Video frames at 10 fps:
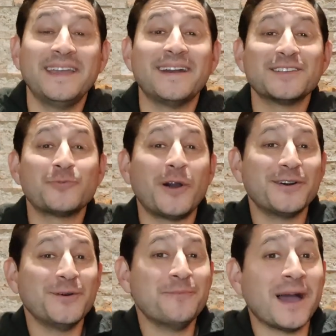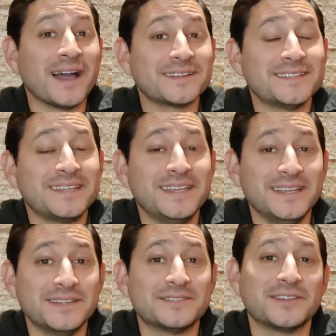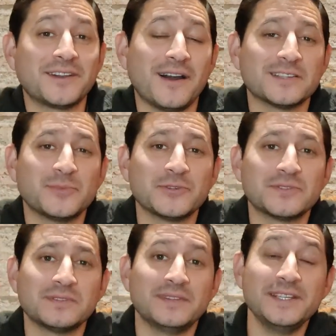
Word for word: Hey guys, welcome back to Keys to the Cosmos.